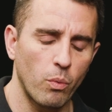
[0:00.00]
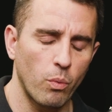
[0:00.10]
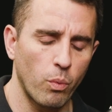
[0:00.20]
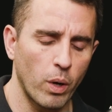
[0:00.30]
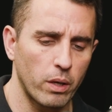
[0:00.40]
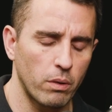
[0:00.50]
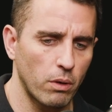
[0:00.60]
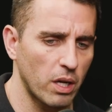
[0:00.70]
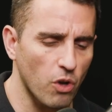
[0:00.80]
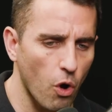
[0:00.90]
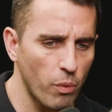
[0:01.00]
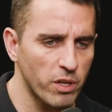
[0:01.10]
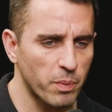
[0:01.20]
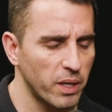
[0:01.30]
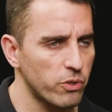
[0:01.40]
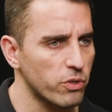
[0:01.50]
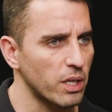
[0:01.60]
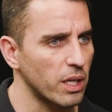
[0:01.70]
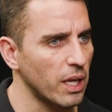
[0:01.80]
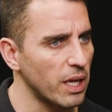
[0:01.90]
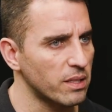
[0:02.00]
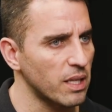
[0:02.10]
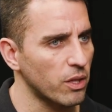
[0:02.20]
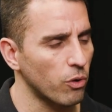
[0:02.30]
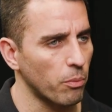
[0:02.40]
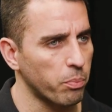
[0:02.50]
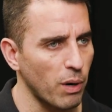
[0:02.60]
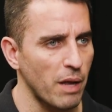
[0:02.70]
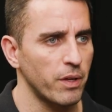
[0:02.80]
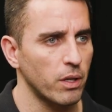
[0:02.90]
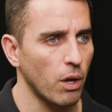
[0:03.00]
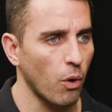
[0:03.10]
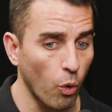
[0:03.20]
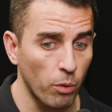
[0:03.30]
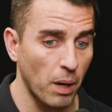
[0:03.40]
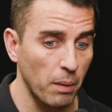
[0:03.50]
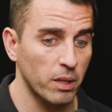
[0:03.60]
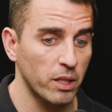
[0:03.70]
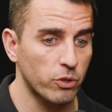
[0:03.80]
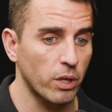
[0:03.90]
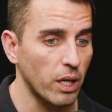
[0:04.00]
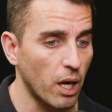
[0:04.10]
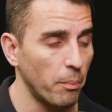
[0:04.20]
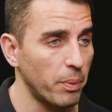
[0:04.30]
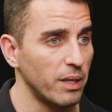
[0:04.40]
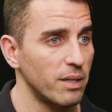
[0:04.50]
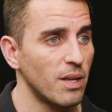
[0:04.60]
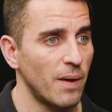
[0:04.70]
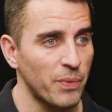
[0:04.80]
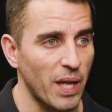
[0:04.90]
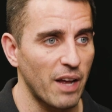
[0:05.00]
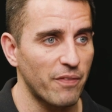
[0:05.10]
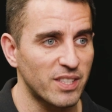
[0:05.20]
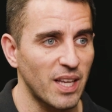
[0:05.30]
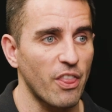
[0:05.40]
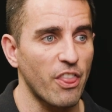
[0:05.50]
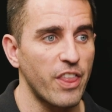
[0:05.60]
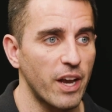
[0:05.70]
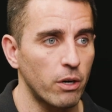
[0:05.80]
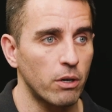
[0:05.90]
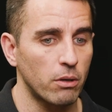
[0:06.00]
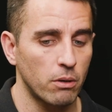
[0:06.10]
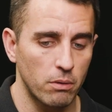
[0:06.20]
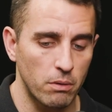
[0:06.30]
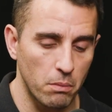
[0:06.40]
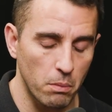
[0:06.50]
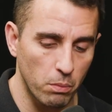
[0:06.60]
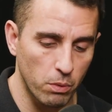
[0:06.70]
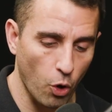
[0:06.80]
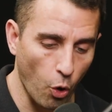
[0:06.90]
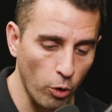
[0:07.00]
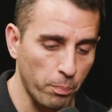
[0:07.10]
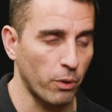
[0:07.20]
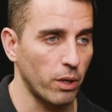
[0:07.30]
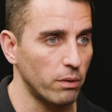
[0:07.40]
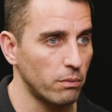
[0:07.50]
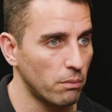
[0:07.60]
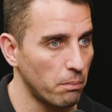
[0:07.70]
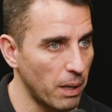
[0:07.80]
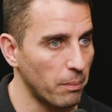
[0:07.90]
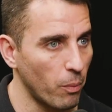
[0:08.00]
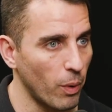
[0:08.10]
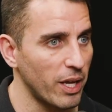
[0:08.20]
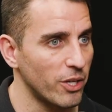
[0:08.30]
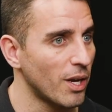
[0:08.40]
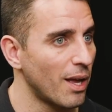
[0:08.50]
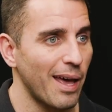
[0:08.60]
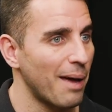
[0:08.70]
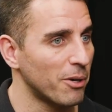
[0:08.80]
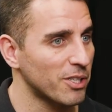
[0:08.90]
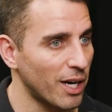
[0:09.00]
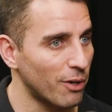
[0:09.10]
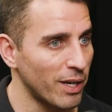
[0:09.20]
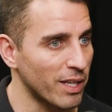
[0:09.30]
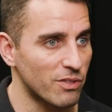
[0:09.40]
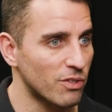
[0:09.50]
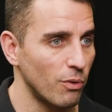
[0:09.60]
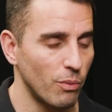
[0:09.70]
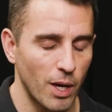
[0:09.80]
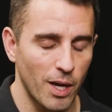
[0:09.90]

what has always been interesting is that there are private or publicly traded companies that have set their corporate minimum wage at much higher rates. So